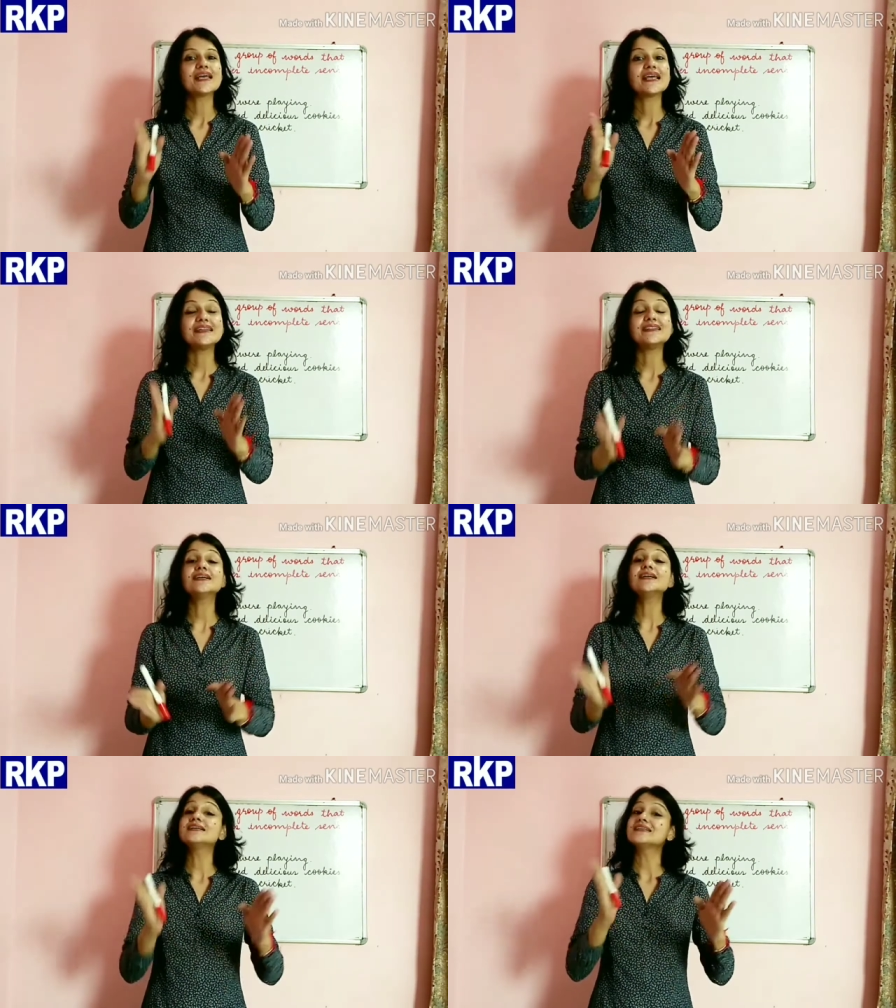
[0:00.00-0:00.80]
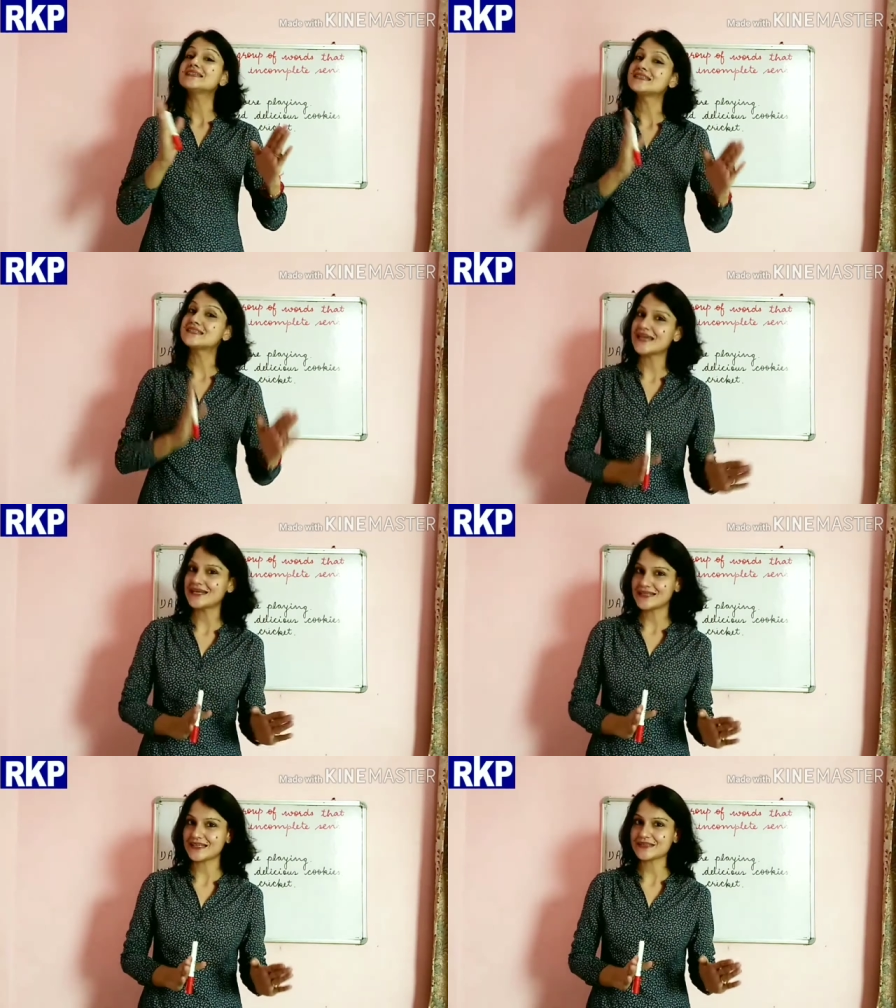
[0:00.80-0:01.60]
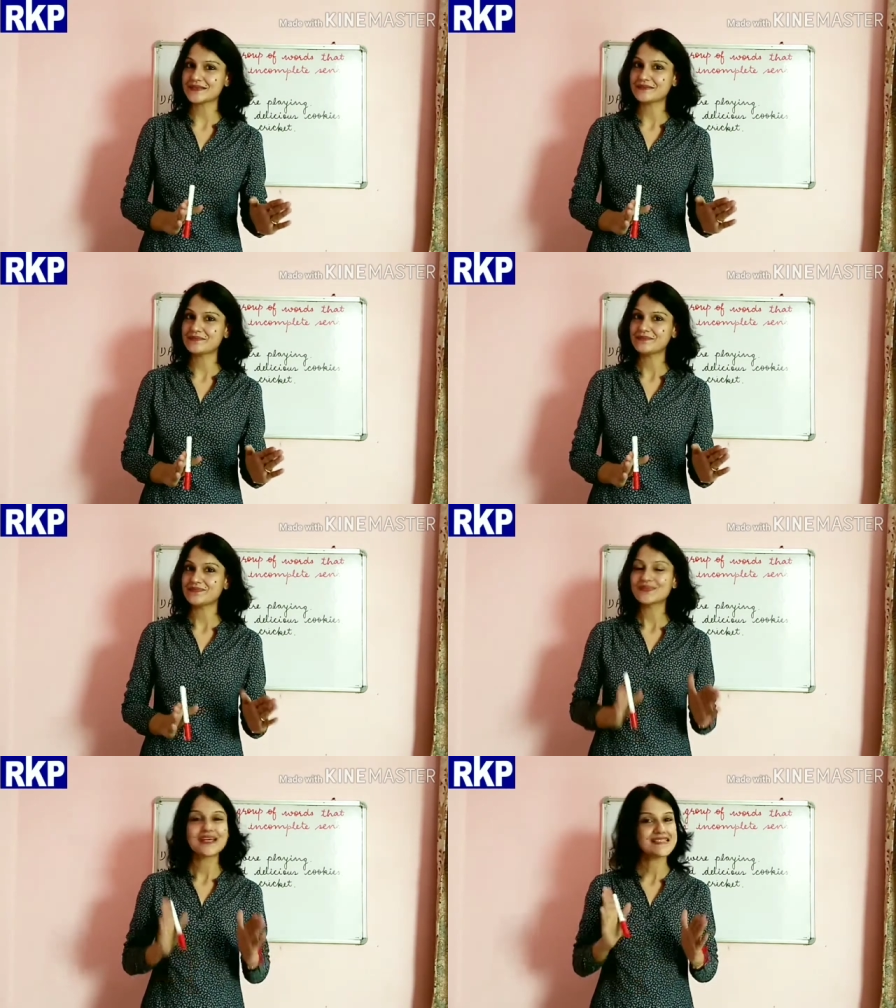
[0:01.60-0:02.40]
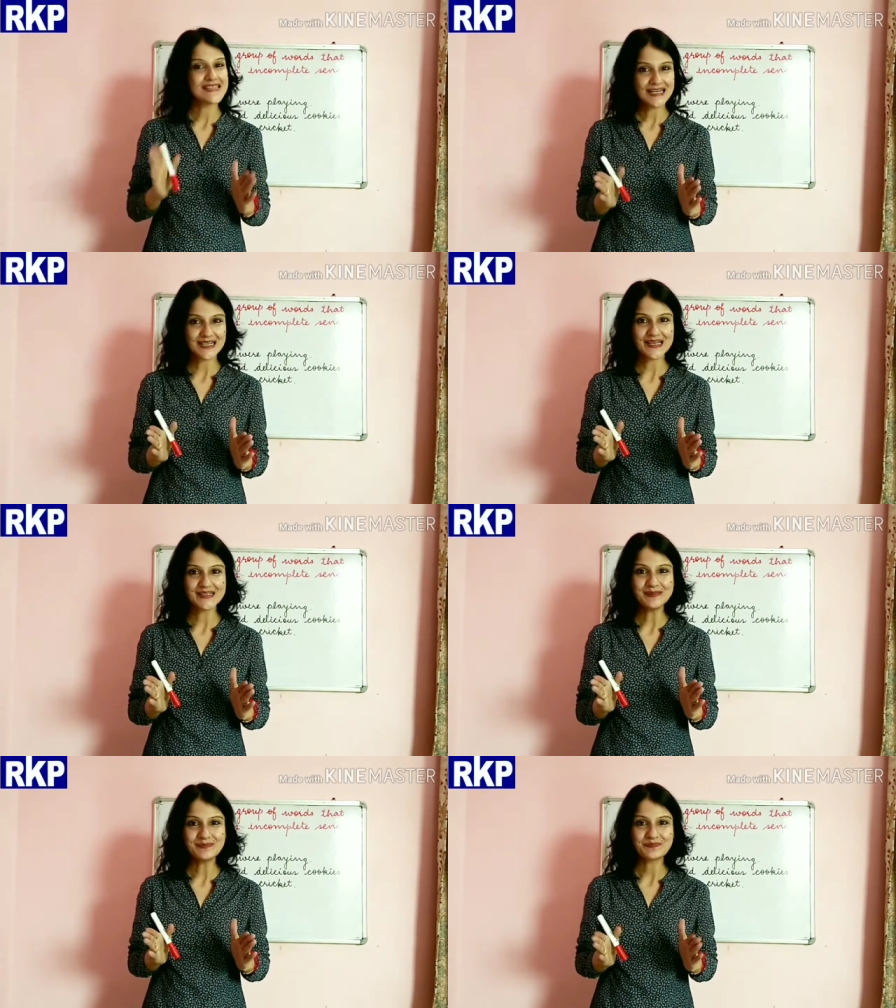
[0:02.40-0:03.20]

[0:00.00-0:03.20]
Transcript: in the sentence. Is that clear?